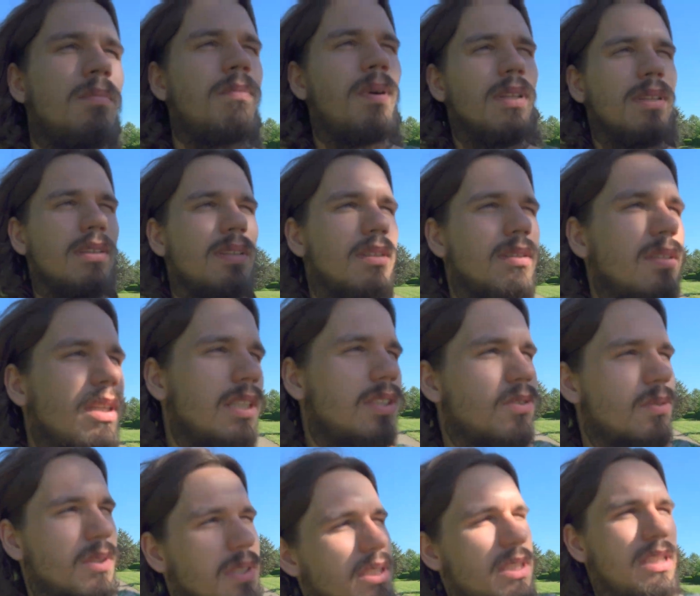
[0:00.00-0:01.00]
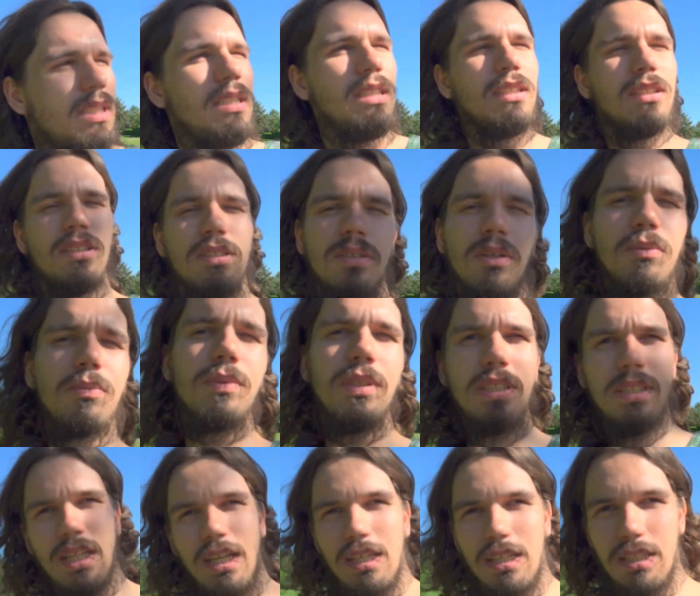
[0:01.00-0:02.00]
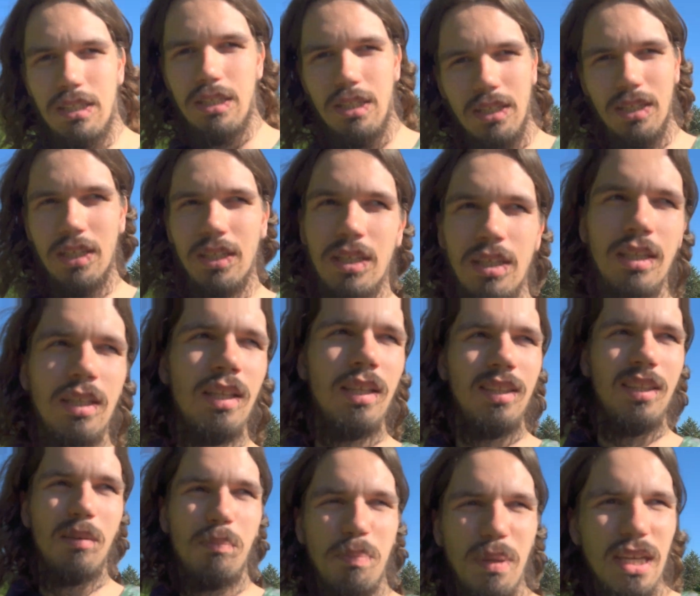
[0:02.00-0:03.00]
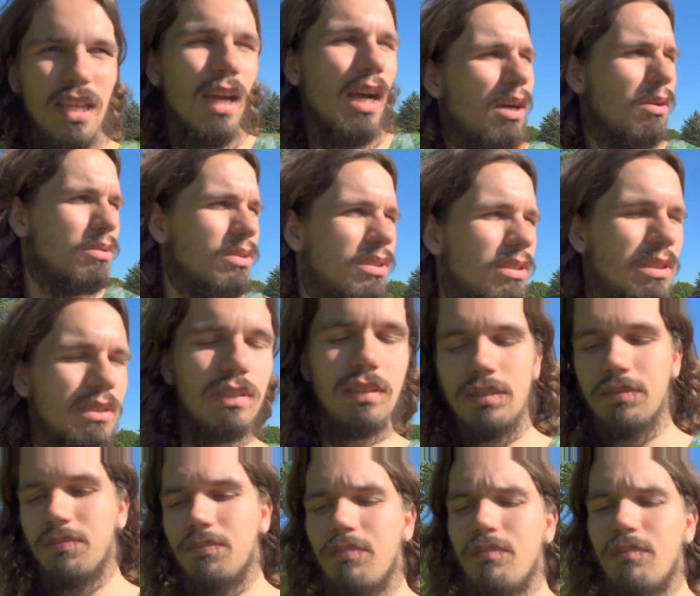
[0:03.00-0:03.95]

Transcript: But as you can see, it's only like the big houses.